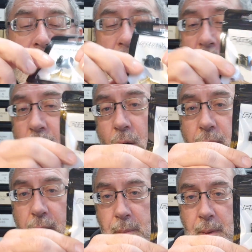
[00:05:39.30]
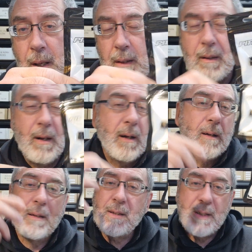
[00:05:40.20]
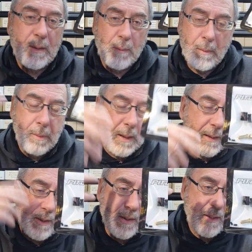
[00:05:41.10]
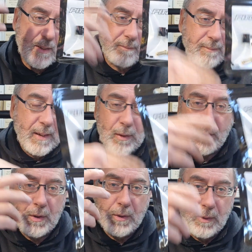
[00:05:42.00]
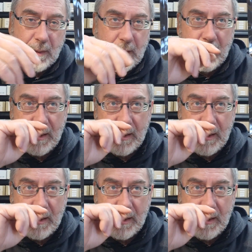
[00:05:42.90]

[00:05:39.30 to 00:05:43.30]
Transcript: in Gothic black. Oh, I got this thing with black. It looks good.